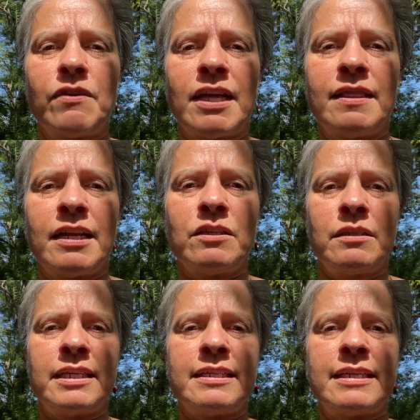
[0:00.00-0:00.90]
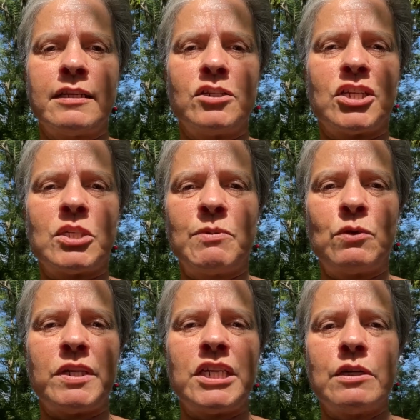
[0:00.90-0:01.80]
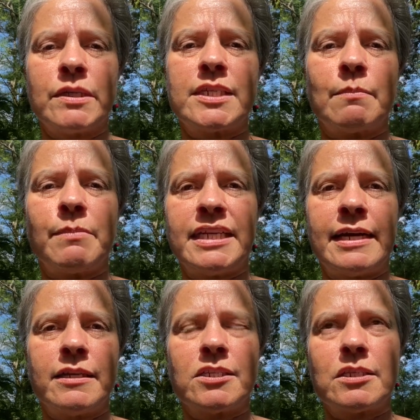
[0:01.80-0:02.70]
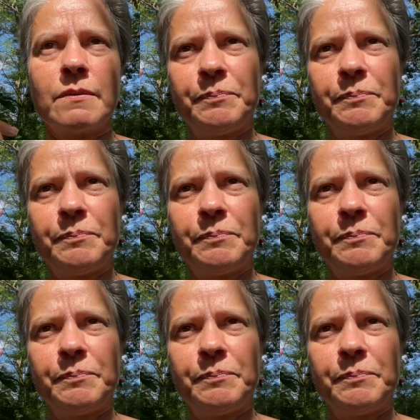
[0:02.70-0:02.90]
and then the intelligence between you and somebody else.